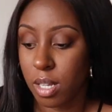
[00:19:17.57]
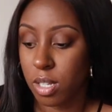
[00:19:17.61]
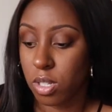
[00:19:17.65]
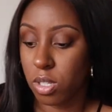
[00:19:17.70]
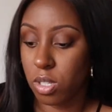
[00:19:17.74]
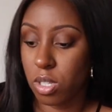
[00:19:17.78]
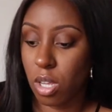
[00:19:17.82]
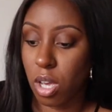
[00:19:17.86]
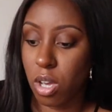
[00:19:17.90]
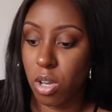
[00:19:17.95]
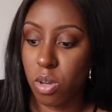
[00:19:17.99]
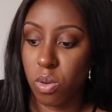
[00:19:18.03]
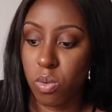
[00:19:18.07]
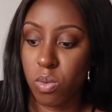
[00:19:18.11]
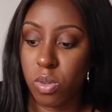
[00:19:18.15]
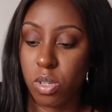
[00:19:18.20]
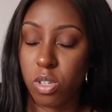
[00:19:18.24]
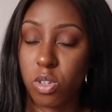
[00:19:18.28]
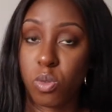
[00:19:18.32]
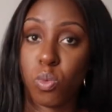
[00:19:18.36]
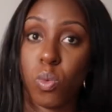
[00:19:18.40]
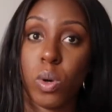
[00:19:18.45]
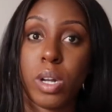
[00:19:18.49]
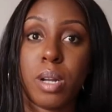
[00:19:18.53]
So
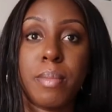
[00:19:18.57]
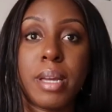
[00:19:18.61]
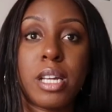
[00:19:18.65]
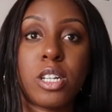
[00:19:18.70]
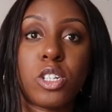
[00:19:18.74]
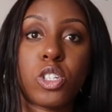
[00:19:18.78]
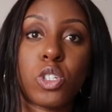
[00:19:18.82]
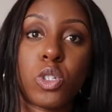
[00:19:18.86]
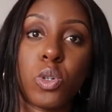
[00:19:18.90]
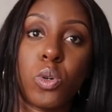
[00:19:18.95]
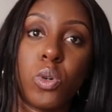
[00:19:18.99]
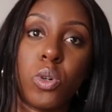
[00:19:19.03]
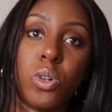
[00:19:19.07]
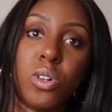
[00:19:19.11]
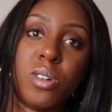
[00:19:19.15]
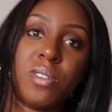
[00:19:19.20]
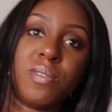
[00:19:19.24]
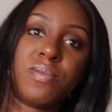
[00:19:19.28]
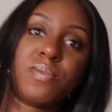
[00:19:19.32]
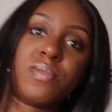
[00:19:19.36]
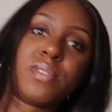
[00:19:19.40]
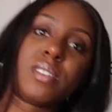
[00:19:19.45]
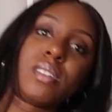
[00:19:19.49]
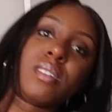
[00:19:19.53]
you want to make
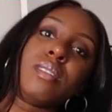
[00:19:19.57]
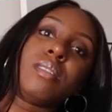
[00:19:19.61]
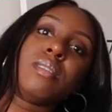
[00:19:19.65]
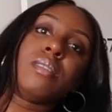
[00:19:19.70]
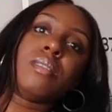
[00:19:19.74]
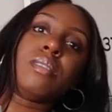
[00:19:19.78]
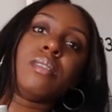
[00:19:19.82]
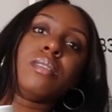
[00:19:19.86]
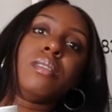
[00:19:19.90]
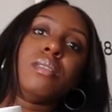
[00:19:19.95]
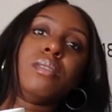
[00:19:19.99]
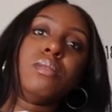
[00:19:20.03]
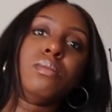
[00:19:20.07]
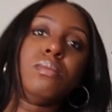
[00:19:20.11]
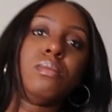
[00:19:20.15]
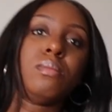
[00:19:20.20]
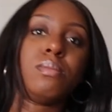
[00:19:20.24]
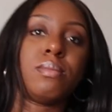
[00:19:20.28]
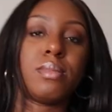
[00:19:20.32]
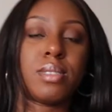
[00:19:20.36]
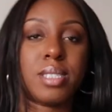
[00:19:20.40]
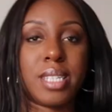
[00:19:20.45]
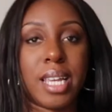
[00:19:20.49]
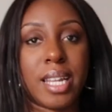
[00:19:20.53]
sure,
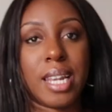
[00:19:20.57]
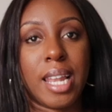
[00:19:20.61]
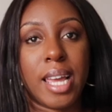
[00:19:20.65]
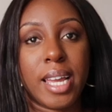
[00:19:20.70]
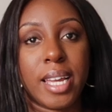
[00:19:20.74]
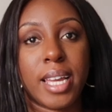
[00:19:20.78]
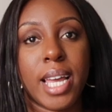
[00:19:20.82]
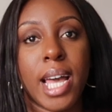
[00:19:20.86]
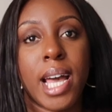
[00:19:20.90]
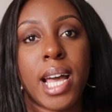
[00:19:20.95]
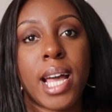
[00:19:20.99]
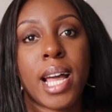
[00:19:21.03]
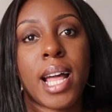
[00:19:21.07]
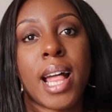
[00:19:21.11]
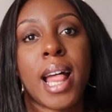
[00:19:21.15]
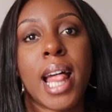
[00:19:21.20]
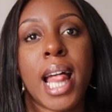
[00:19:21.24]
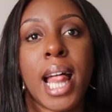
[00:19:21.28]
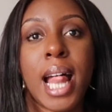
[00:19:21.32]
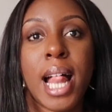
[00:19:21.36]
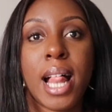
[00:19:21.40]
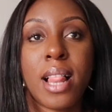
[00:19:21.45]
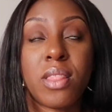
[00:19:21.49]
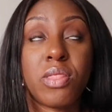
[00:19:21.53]
oh, dead leg,
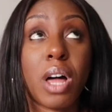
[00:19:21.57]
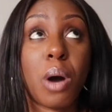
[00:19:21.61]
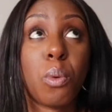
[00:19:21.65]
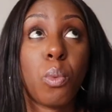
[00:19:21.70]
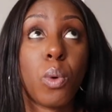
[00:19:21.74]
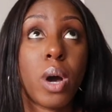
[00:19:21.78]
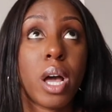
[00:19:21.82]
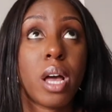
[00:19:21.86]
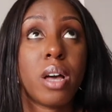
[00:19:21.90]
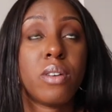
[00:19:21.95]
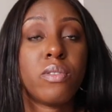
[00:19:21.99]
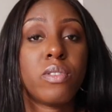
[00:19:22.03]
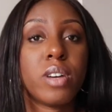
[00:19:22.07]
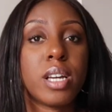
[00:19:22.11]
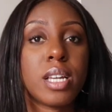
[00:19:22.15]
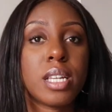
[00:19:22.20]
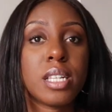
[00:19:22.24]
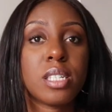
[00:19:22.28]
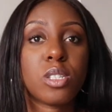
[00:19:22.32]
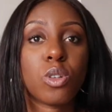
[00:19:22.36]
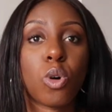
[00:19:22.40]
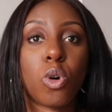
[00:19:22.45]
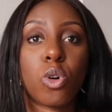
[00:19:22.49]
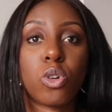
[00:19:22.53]
that whatever
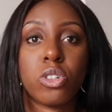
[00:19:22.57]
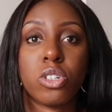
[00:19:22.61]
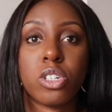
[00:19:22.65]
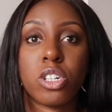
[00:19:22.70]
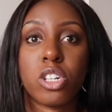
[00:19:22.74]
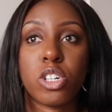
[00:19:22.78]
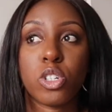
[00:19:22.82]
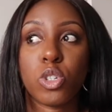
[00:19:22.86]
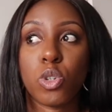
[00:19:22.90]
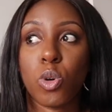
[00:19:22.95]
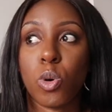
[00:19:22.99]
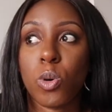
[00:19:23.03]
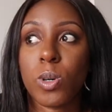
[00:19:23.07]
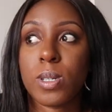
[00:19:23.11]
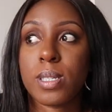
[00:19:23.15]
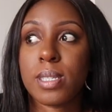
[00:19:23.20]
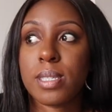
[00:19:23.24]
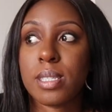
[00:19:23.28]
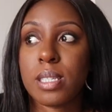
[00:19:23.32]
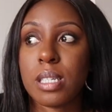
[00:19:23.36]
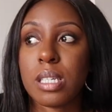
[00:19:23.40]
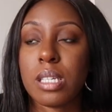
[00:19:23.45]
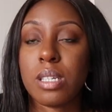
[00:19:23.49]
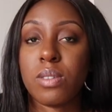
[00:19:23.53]
is on your
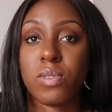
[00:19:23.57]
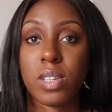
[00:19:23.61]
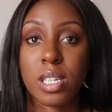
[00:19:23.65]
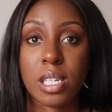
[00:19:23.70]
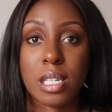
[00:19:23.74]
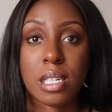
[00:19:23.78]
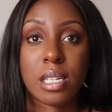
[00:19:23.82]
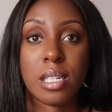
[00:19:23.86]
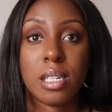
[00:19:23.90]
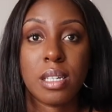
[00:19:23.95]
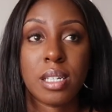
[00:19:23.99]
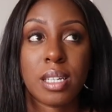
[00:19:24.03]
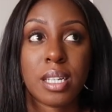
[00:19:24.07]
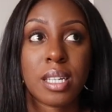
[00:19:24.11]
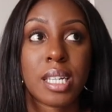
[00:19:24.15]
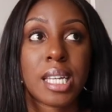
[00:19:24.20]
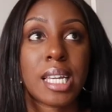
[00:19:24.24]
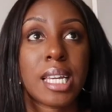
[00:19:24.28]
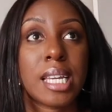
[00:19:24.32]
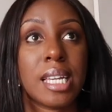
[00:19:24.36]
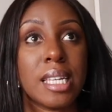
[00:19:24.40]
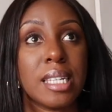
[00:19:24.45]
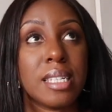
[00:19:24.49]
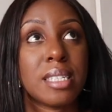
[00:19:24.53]
CV
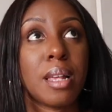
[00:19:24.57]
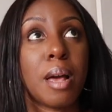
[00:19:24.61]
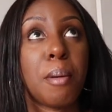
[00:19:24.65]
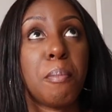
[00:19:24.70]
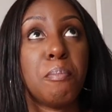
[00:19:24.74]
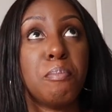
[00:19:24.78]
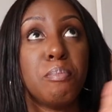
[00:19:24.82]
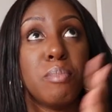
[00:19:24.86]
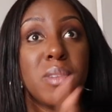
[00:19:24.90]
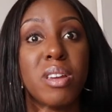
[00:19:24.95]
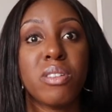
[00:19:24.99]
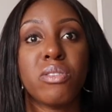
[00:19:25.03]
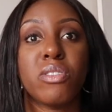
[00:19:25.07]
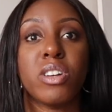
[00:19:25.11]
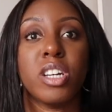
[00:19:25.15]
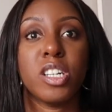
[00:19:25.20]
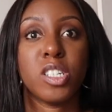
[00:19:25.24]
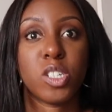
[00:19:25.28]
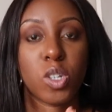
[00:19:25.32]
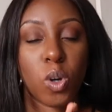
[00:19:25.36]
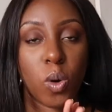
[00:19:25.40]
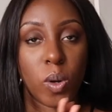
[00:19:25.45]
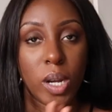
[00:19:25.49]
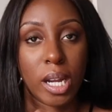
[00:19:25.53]
is
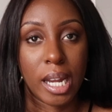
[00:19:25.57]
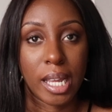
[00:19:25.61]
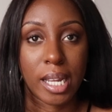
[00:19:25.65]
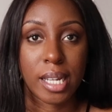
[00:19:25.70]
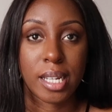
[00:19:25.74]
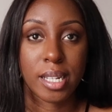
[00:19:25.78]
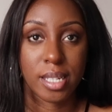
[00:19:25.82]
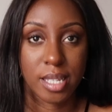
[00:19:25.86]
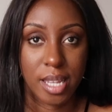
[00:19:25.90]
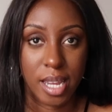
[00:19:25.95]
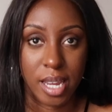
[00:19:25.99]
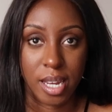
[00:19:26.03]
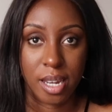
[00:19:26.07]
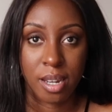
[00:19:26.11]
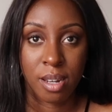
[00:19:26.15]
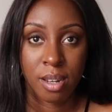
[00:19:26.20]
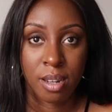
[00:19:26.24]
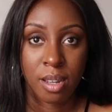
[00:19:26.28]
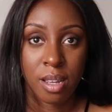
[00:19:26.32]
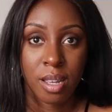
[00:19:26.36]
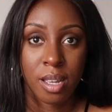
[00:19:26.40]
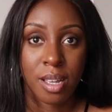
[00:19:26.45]
mirrored on LinkedIn.